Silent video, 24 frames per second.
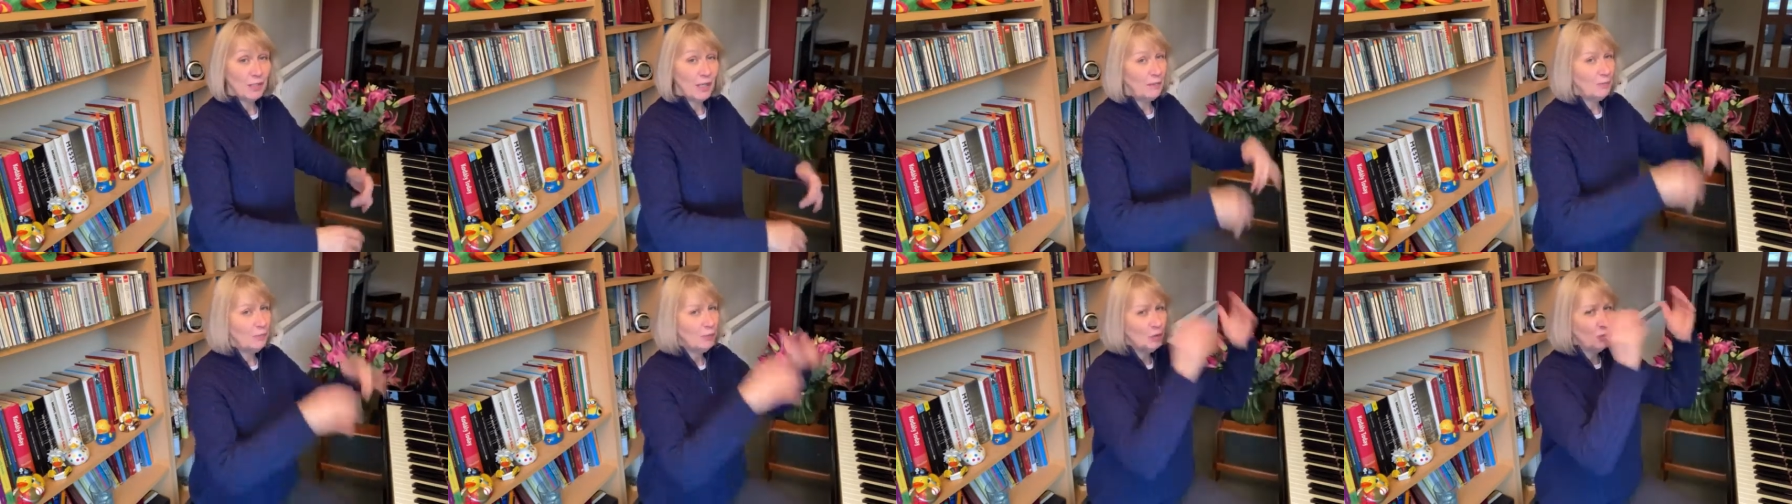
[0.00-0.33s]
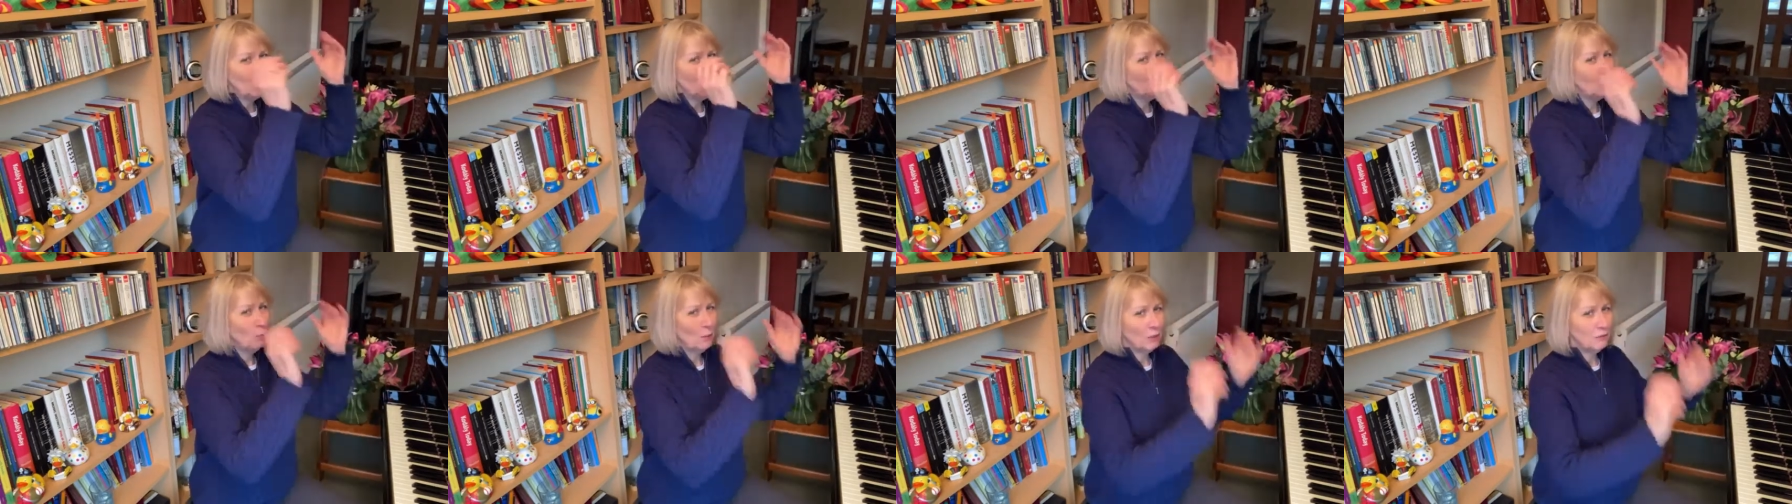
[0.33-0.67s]
I'm not
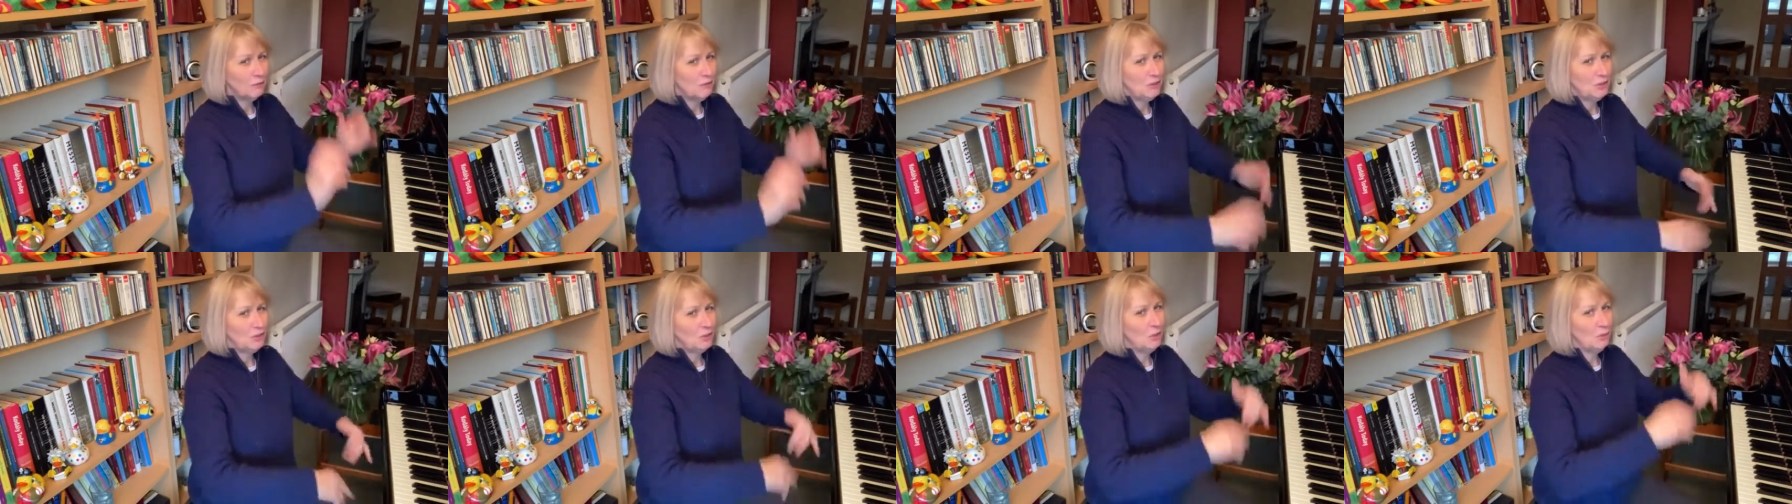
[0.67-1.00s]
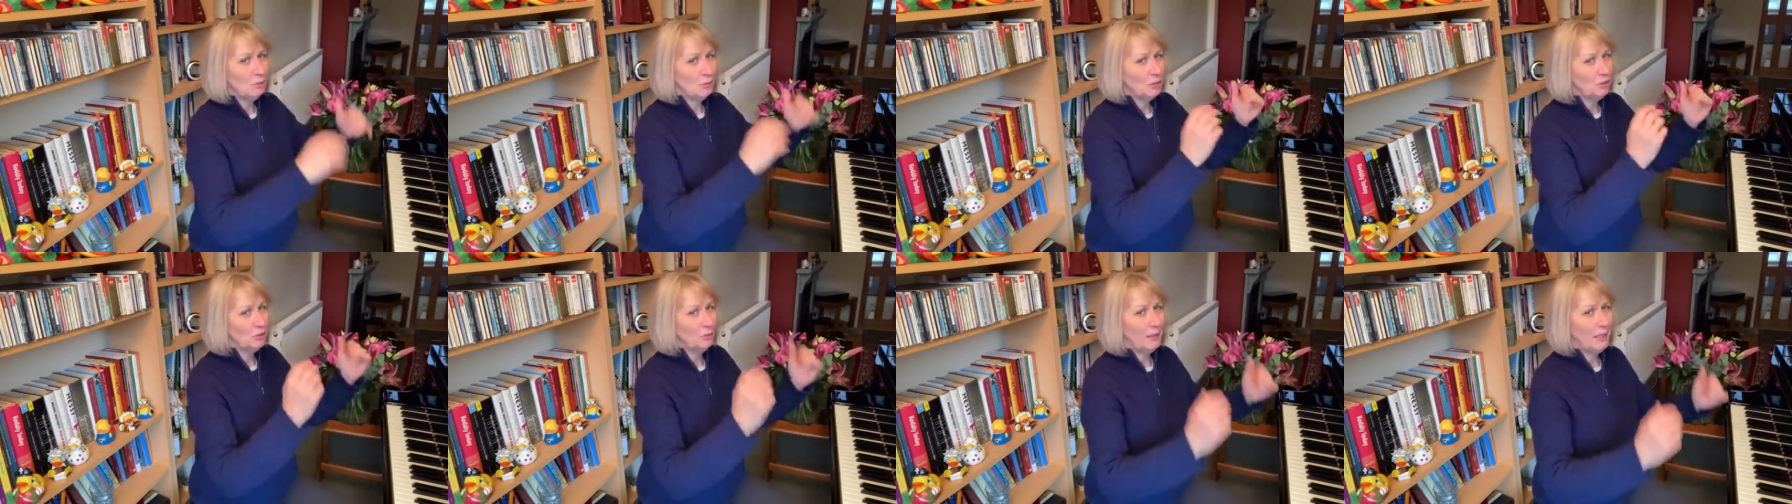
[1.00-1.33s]
going to worry too
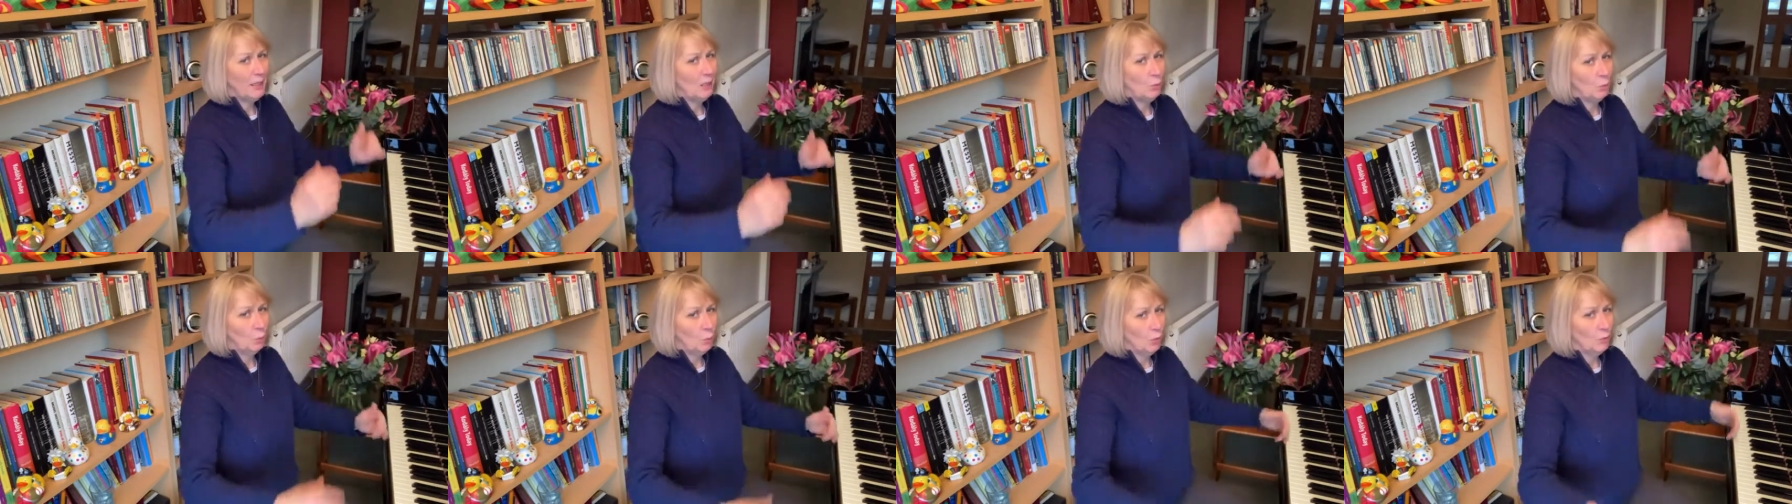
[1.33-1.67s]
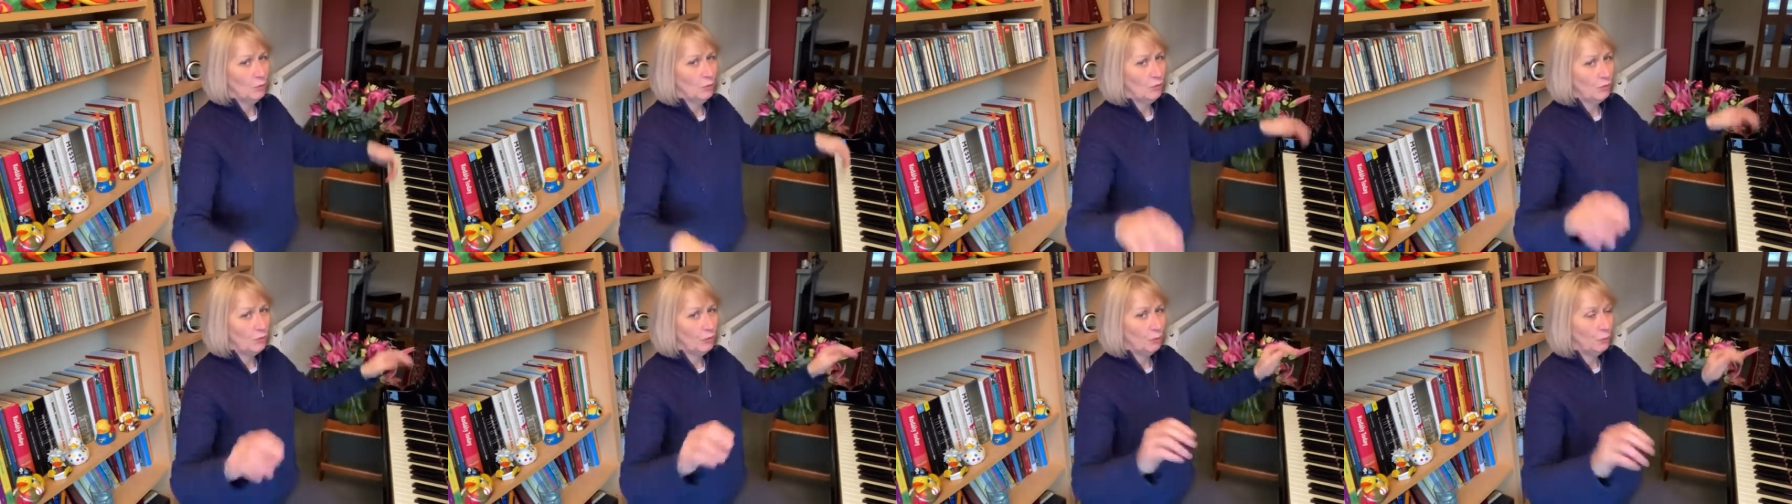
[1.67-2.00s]
much about
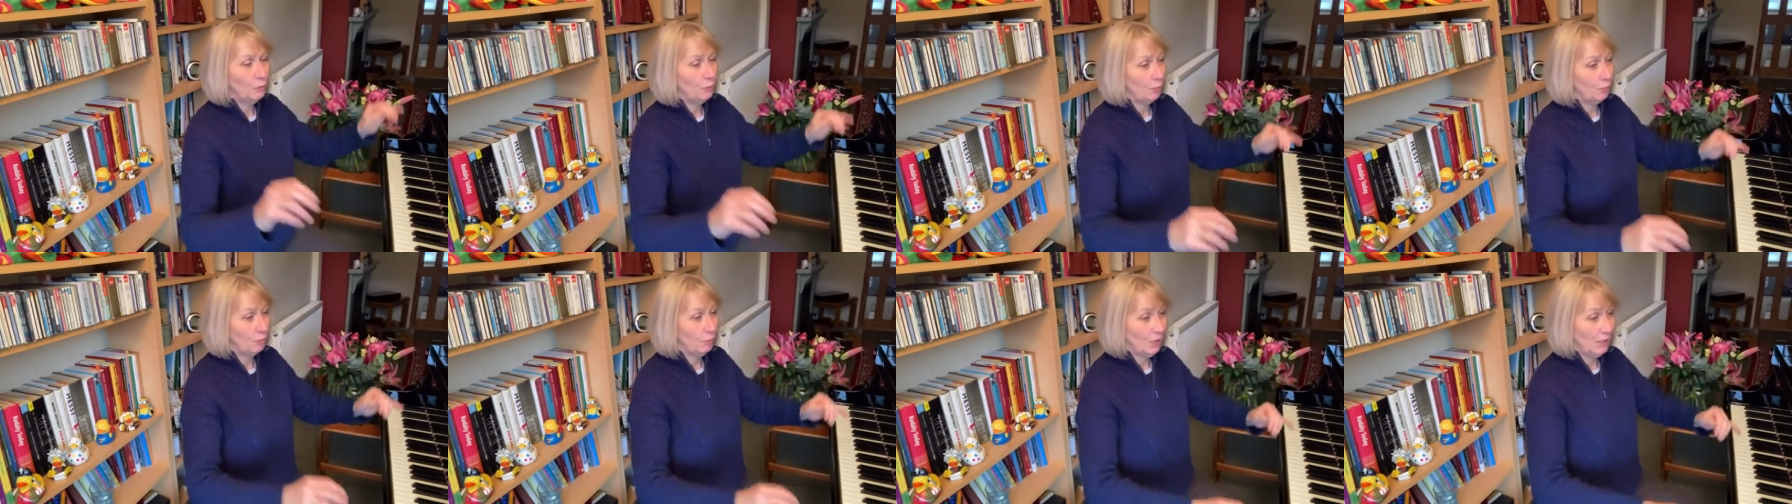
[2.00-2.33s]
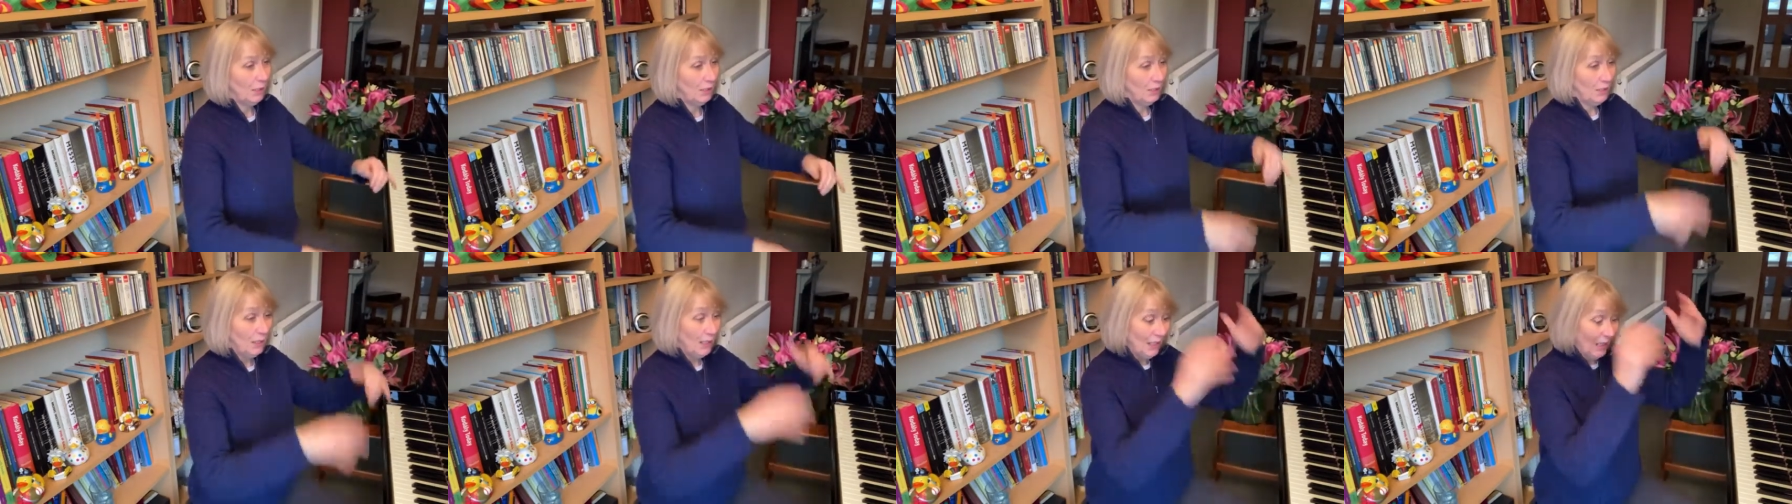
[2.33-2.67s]
1, 2,
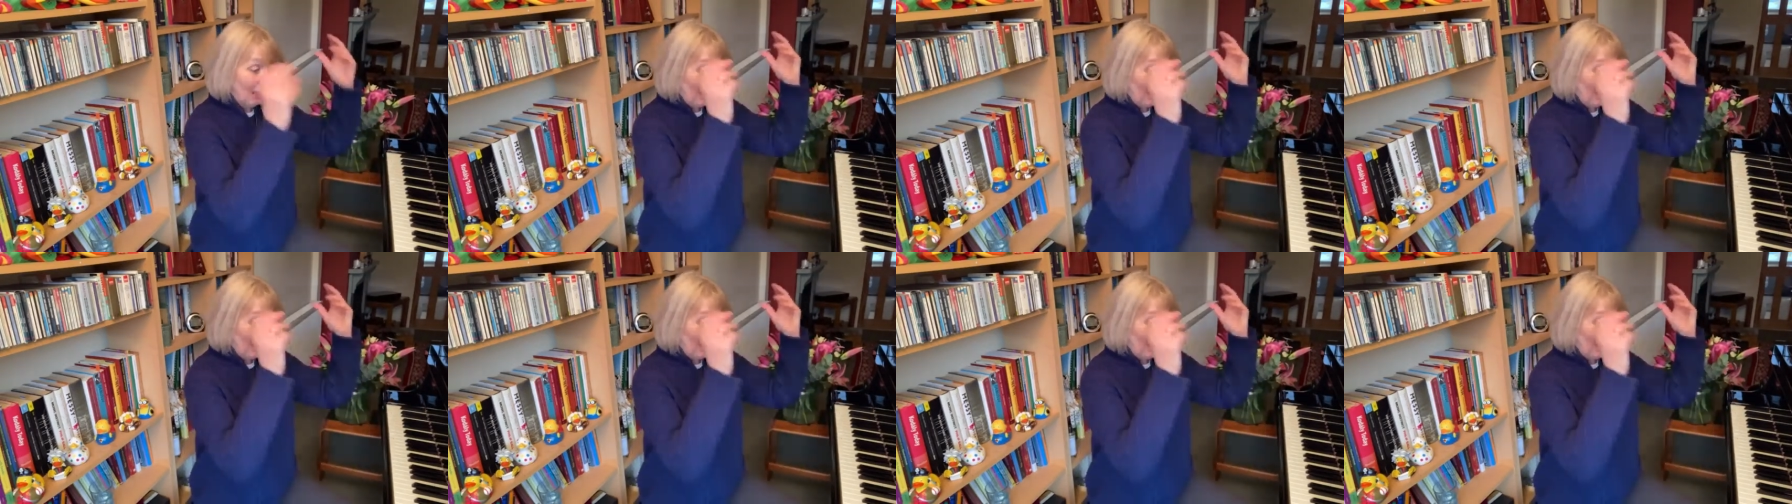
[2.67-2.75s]
3.